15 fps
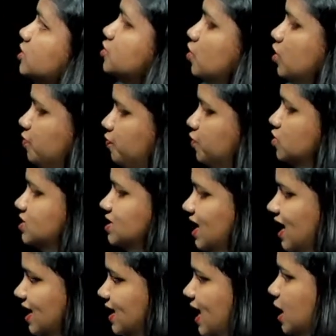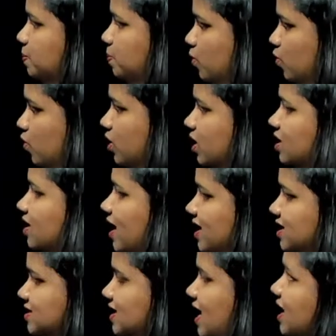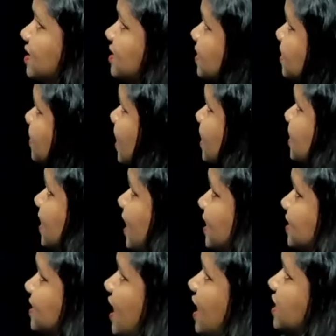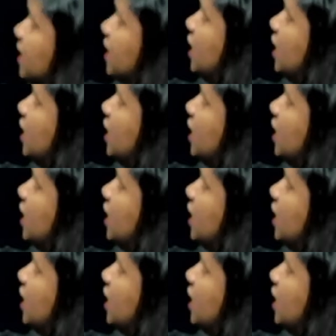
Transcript: So if you say that point exactly right like that,